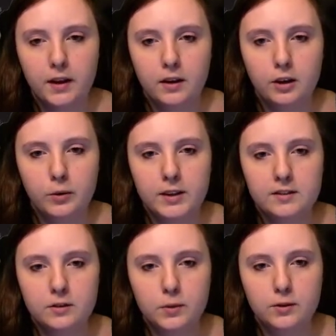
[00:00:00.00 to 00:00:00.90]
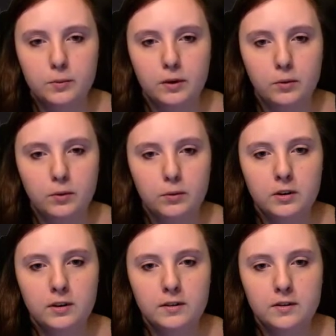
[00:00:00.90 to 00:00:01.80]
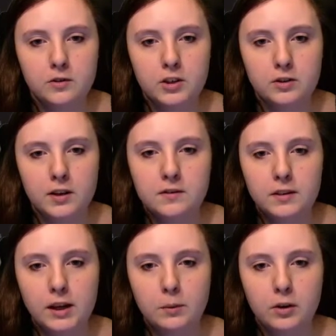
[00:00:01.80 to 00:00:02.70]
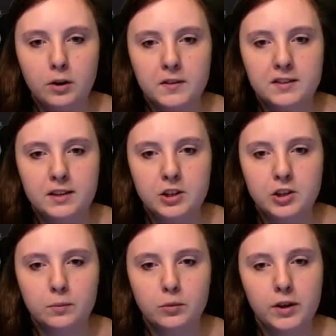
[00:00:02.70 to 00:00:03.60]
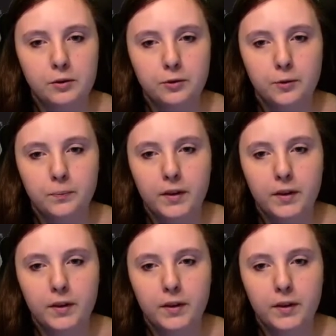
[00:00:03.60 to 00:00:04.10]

Chloe doesn't want to be rude, so she tries to keep the conversation brief.